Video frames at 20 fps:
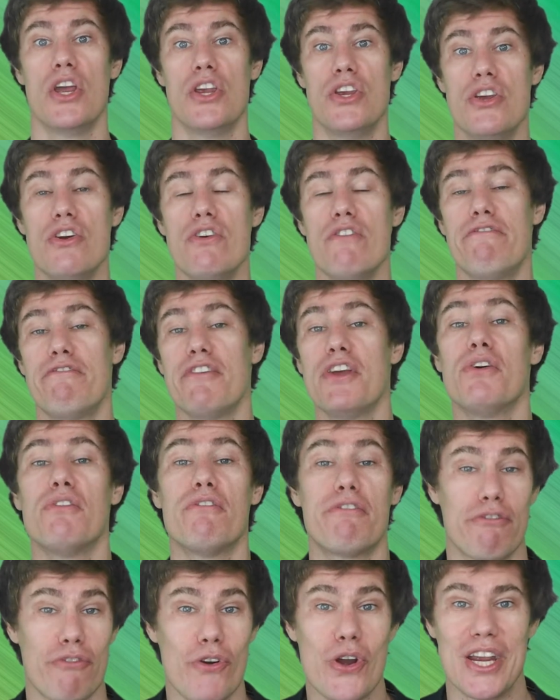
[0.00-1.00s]
You
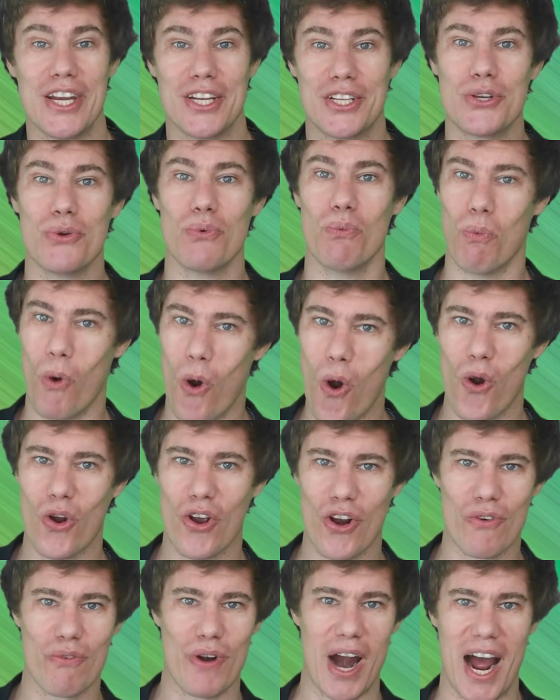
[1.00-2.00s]
feel free to
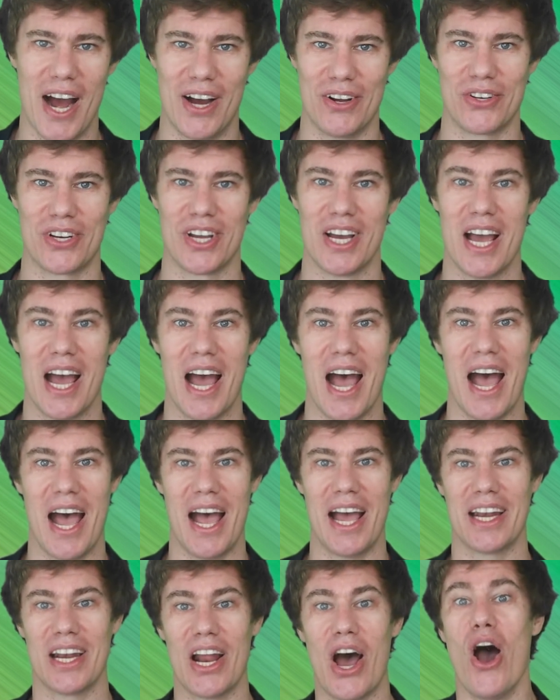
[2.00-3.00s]
walk around
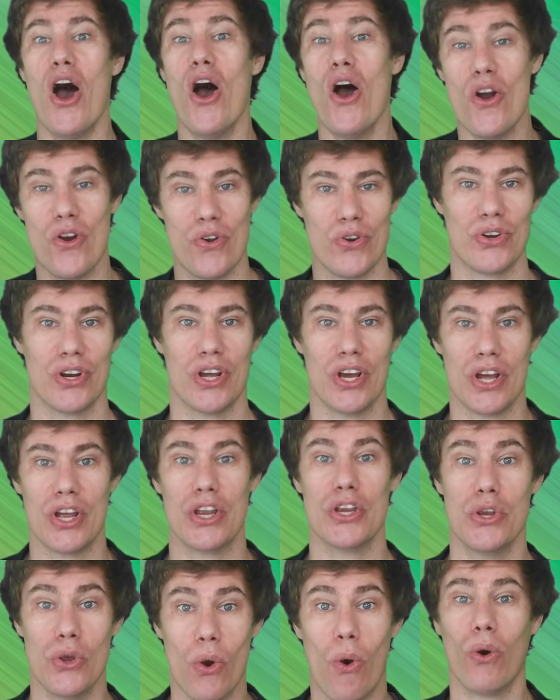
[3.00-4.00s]
and own
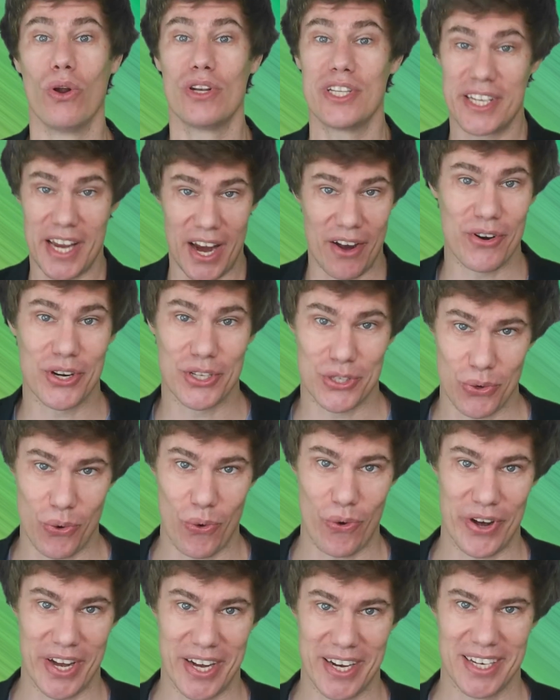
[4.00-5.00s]
your
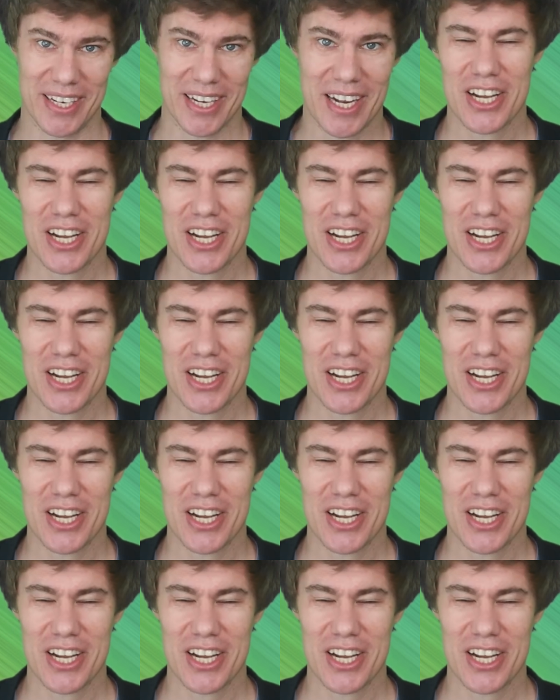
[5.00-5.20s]
territory.